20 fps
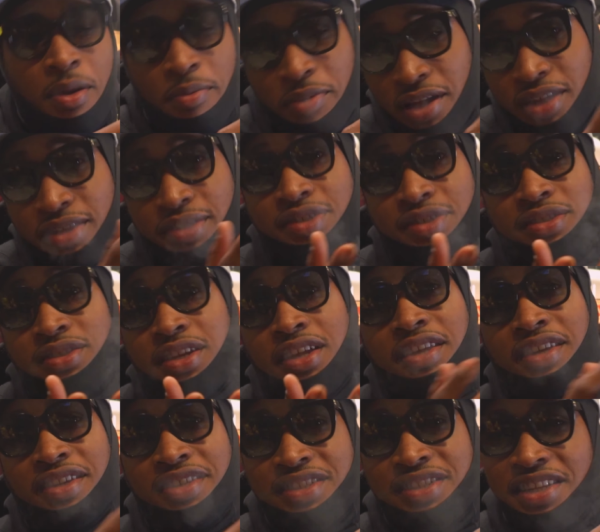I'll be able to say
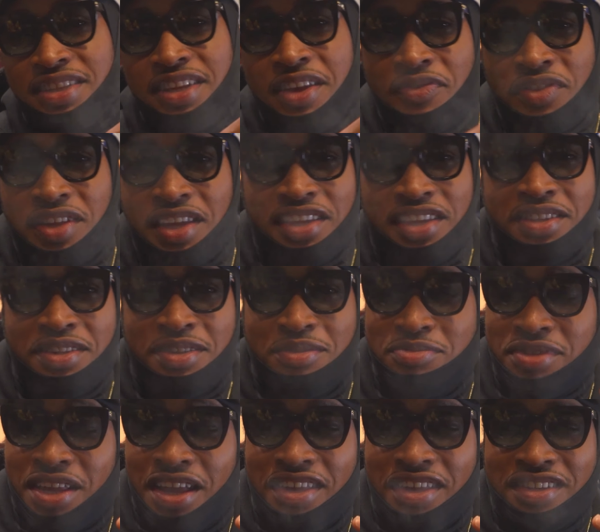it because I definitely end
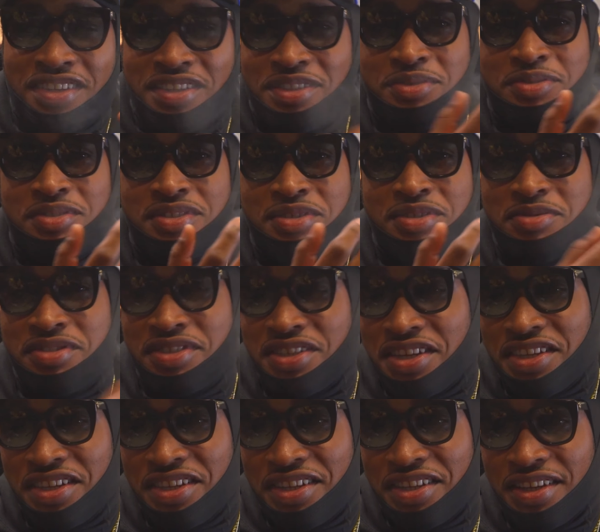up there. You see me
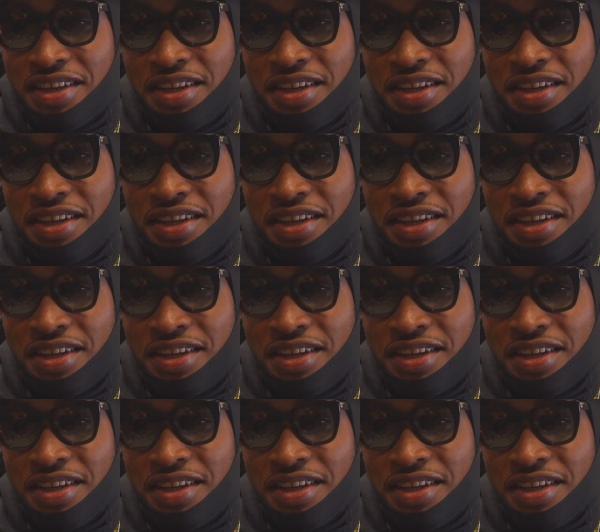say it.